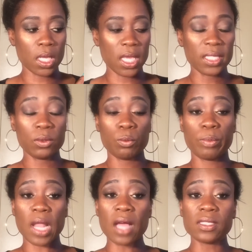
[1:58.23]

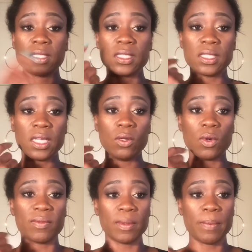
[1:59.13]
it blocks the
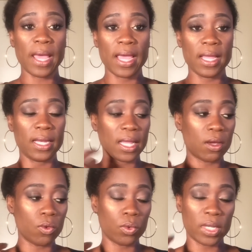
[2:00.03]
signal of the pain
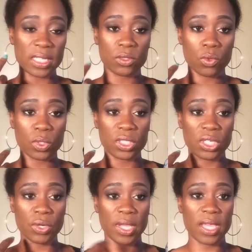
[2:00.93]
that's going
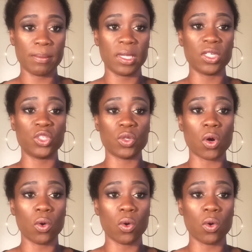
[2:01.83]
to your head, because you're